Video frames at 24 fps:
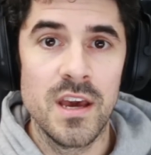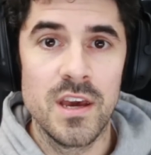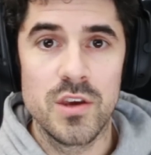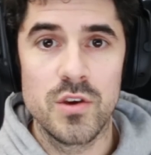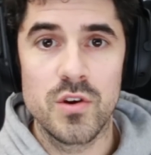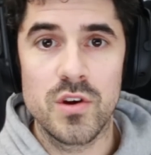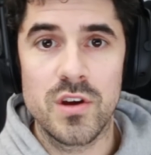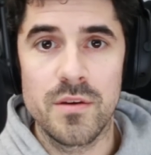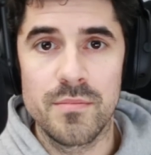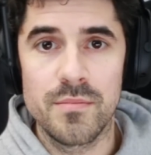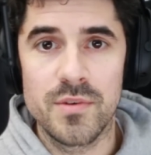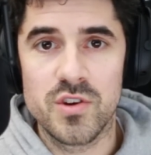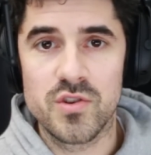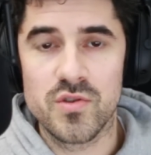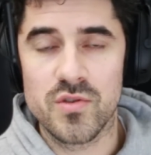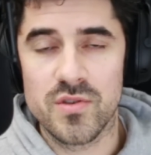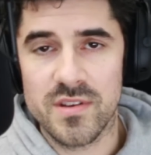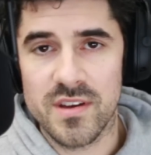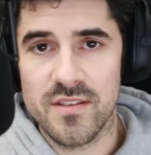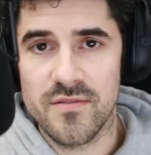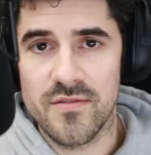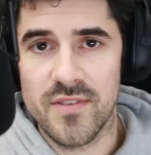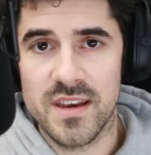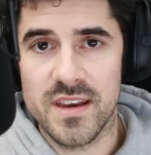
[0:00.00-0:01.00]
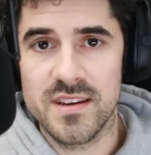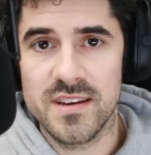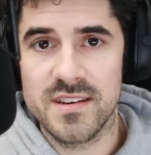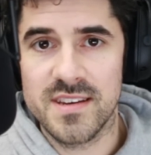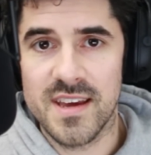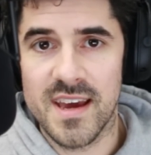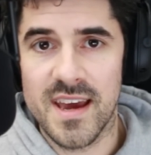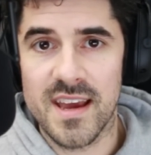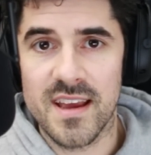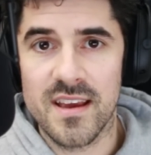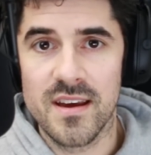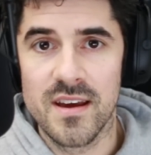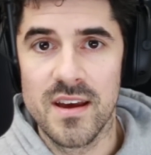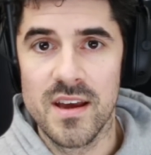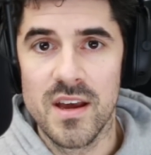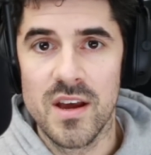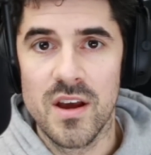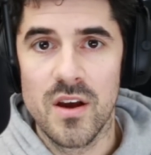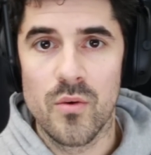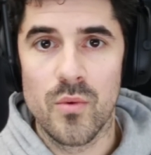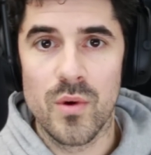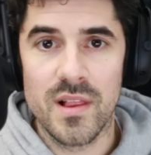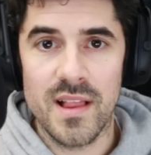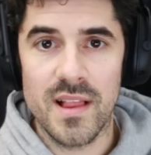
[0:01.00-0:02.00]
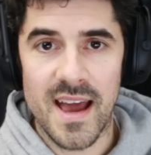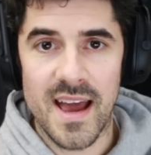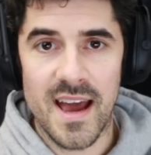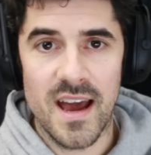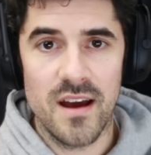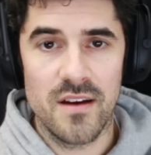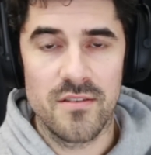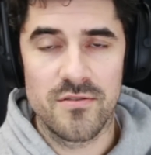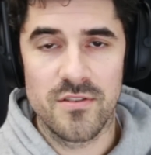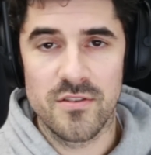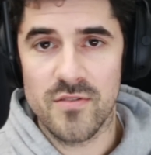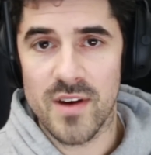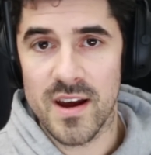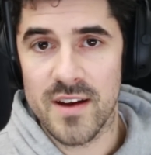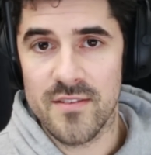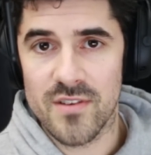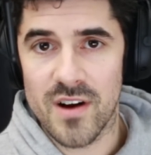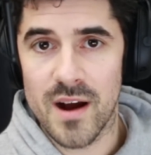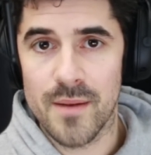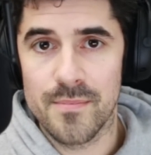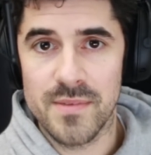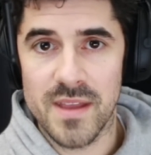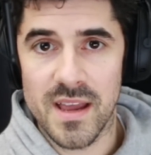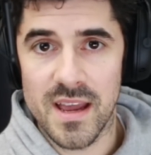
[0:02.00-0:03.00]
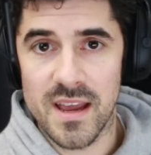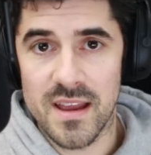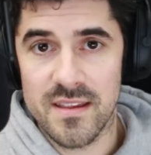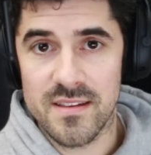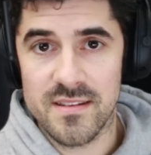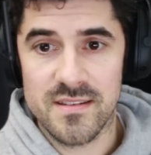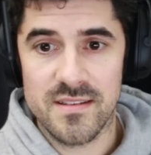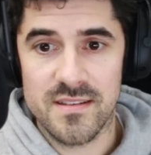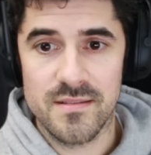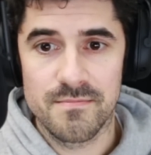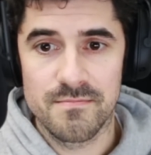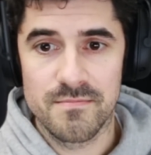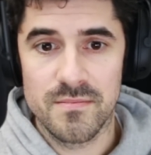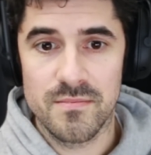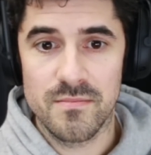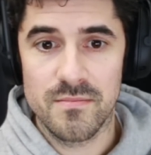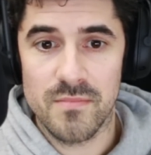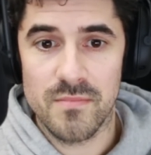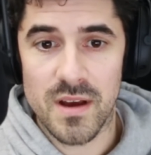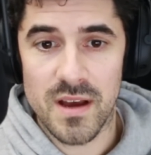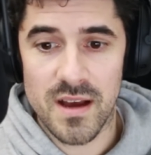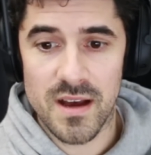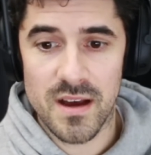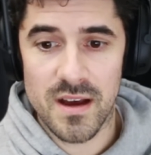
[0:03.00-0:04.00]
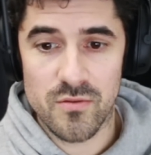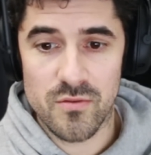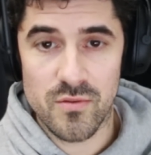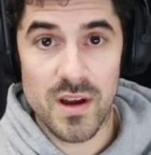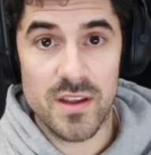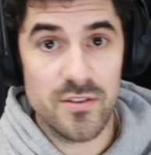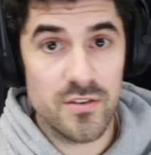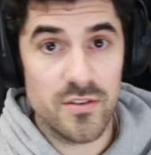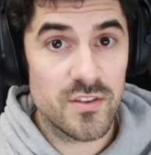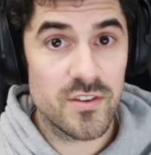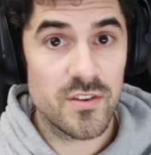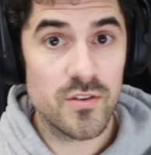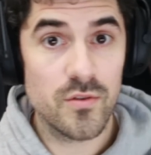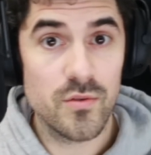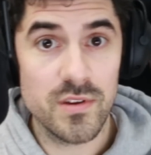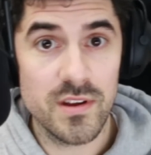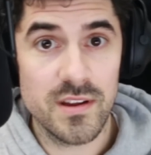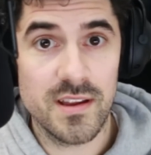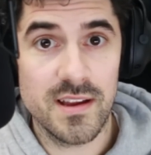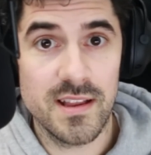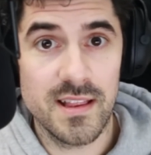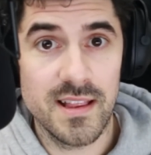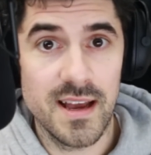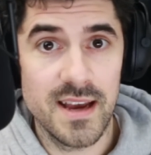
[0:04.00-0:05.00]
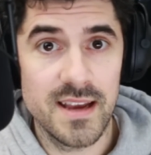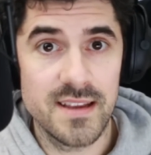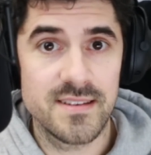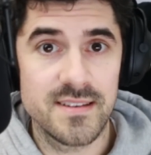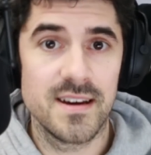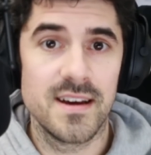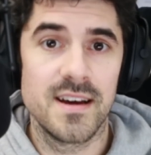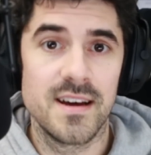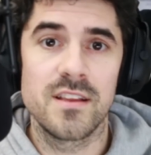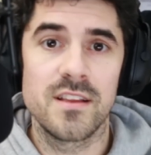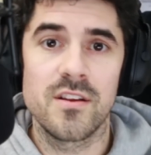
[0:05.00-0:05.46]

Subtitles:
You can be sure that Fanatec will have the driver updates rather sooner than later, and